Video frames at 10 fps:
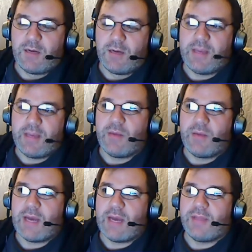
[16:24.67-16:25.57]
then when I
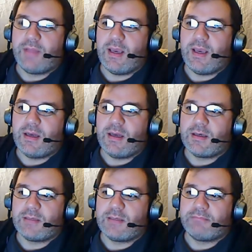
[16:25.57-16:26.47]
played
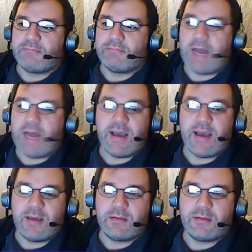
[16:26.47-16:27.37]
Ion,
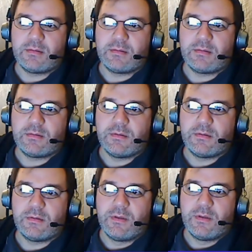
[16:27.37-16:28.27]

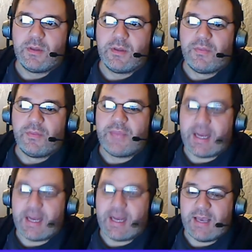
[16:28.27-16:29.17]
that
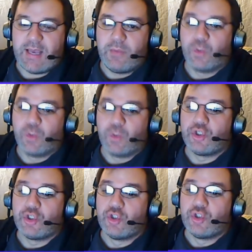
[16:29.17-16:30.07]
game was
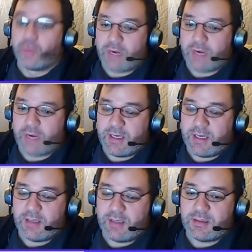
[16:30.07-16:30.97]
super grindy
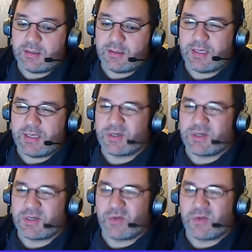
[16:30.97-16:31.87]
because I think that was a
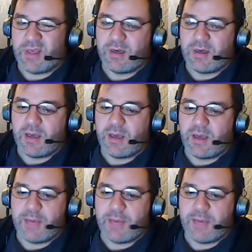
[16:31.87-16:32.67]
Korean MMO.